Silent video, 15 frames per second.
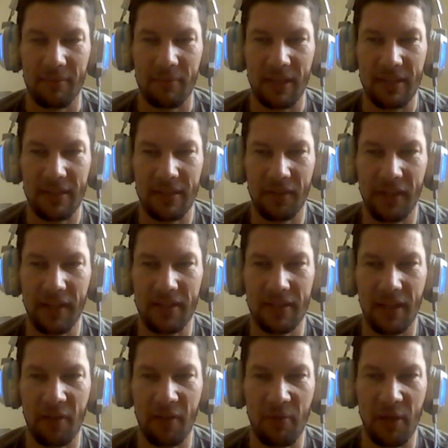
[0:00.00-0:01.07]
But until next
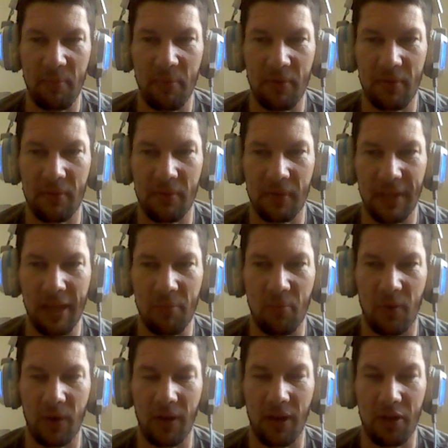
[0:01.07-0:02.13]
time, people,
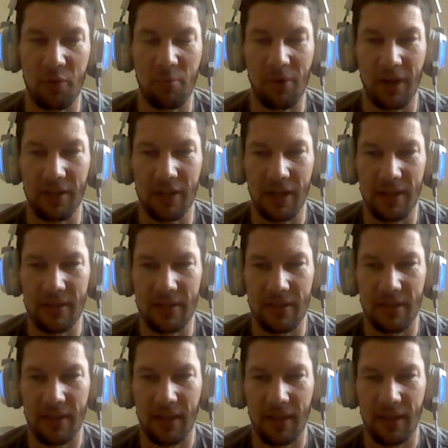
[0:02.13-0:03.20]
keep working on your
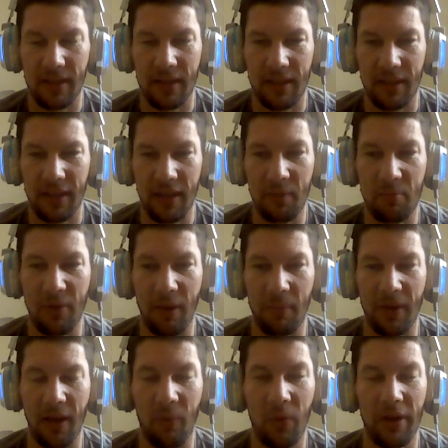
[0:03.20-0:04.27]
projects, keep
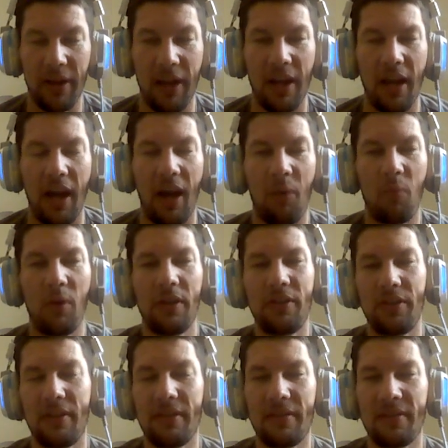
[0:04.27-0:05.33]
prepping. I want.
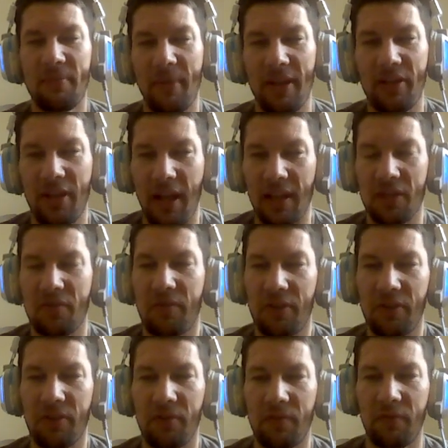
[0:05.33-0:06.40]
This is my challenge for
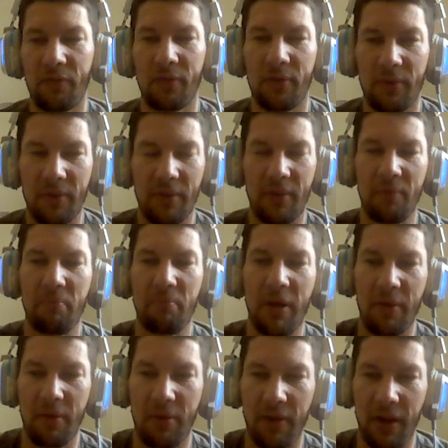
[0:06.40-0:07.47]
you for the
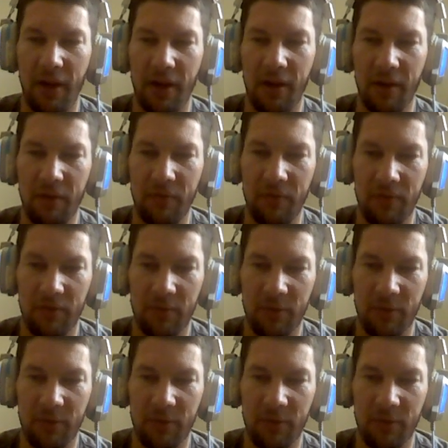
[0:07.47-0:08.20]
month of